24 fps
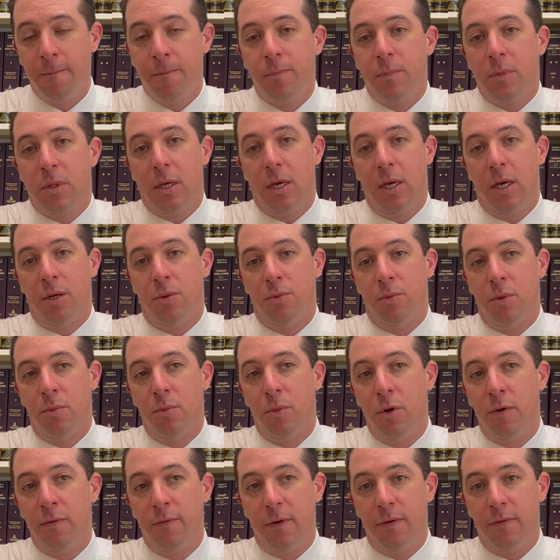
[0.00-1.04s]
and
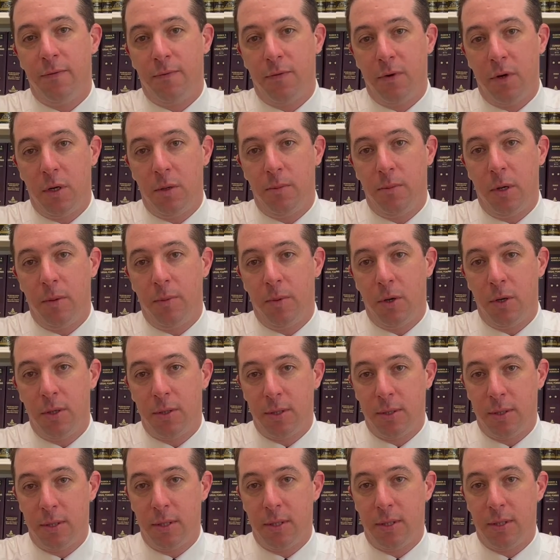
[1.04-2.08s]
remove it from a
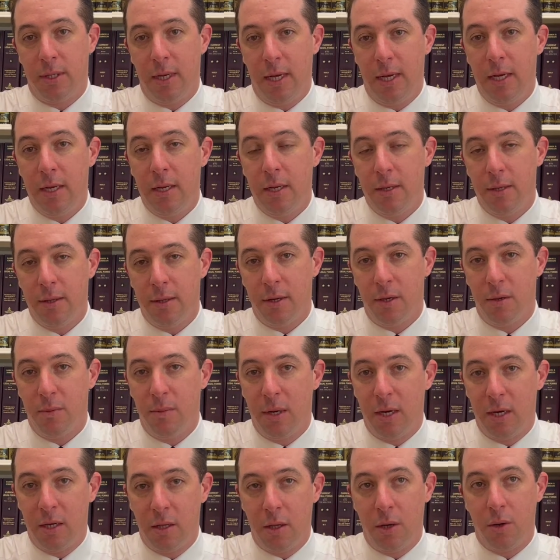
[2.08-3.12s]
person's estate,
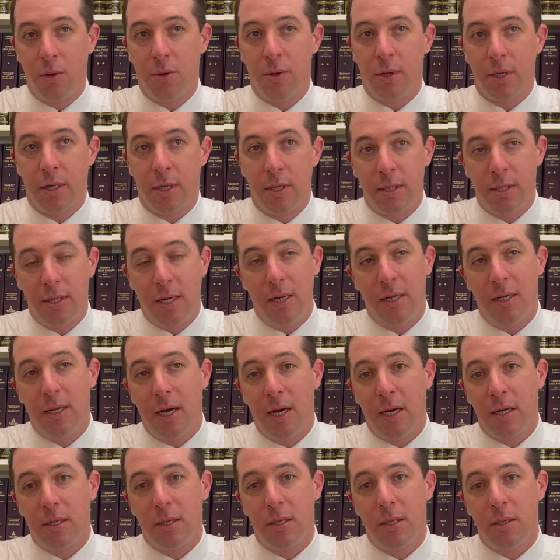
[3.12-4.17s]
thereby lowering estate
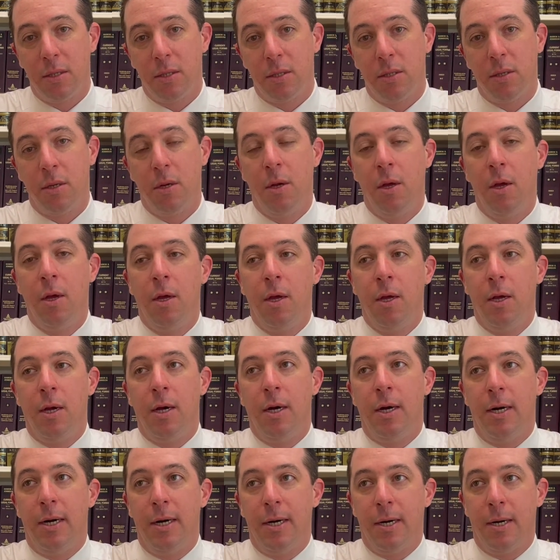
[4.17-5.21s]
taxes.
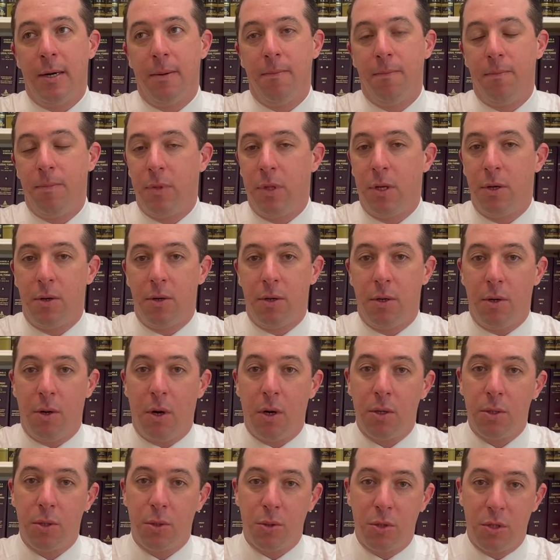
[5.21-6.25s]
There are
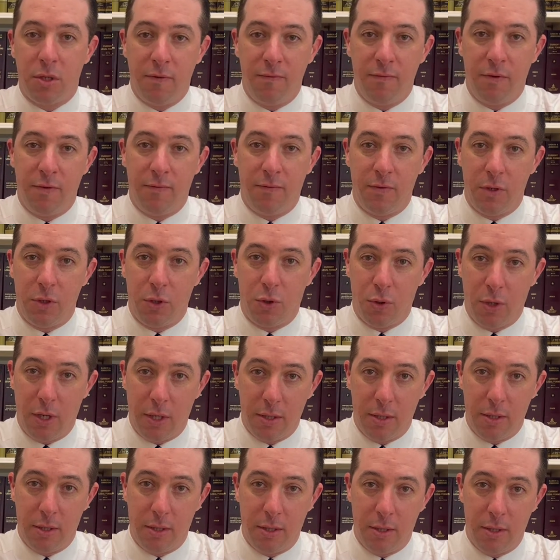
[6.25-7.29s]
all sorts of different
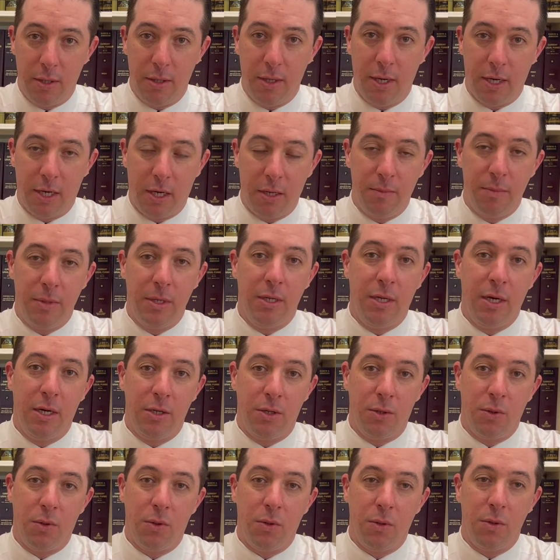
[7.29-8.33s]
trusts that can be done to
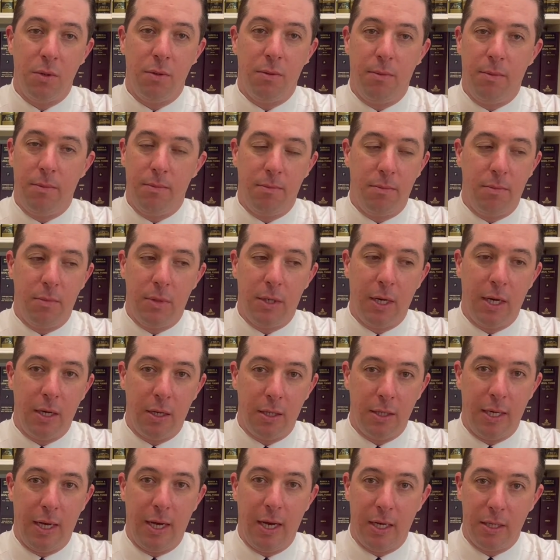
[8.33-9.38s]
hold title
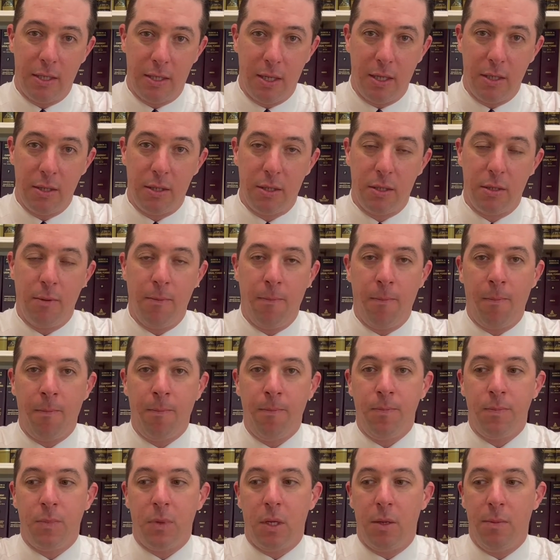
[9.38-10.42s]
to assets.
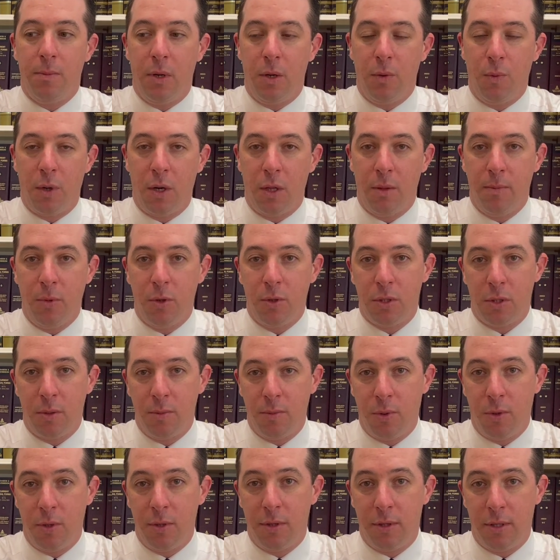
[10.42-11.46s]
But one of the most
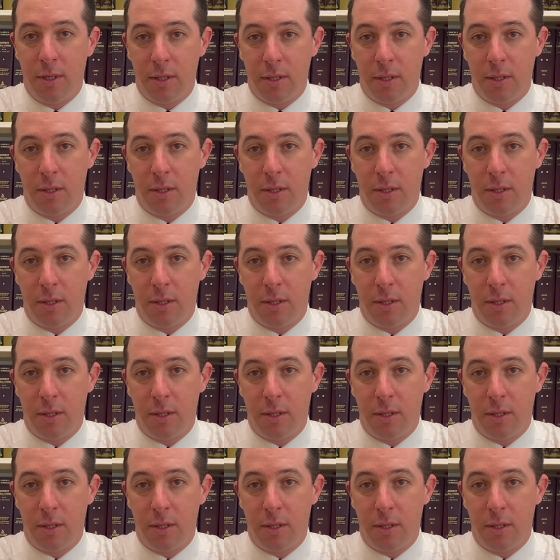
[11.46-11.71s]
important things to